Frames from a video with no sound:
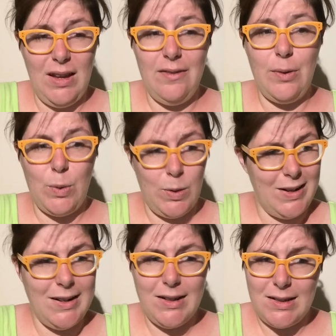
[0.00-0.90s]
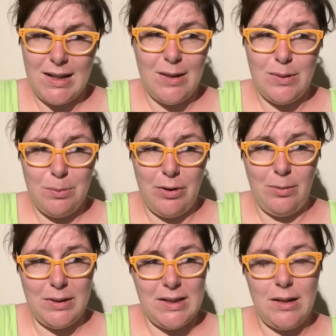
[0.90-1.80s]
I would
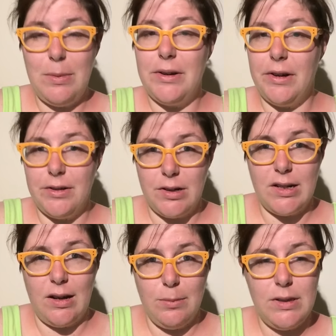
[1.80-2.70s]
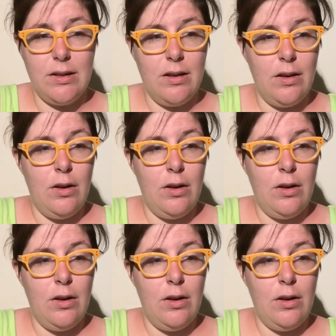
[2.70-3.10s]
probably say about 100 times,